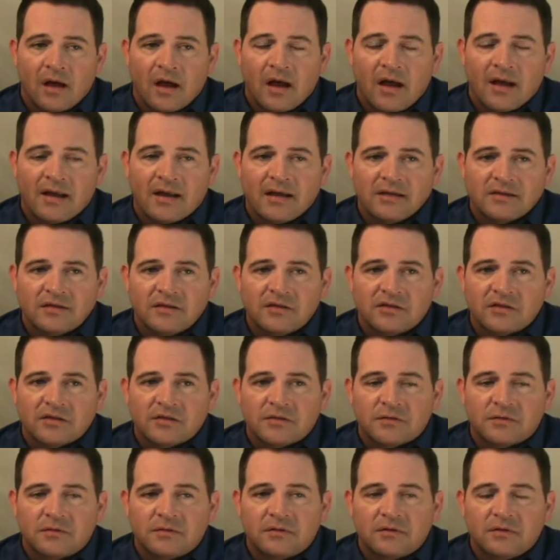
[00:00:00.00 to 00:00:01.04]
I
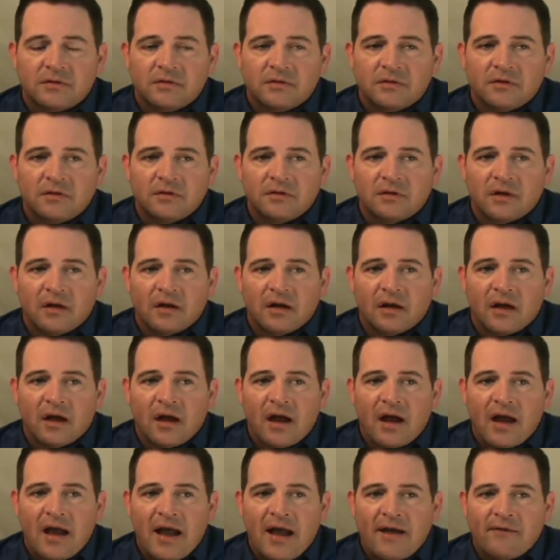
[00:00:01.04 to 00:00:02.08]
guess
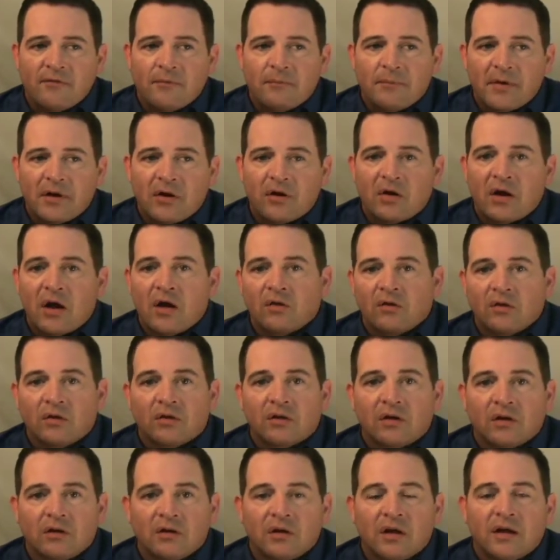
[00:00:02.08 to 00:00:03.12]
I have a better
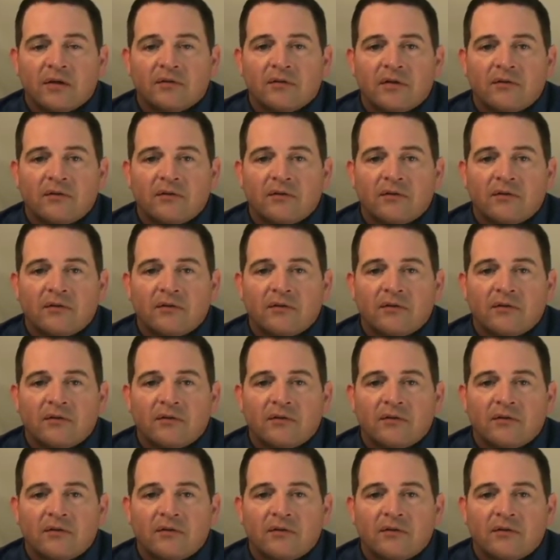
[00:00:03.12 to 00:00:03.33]
outlook on life.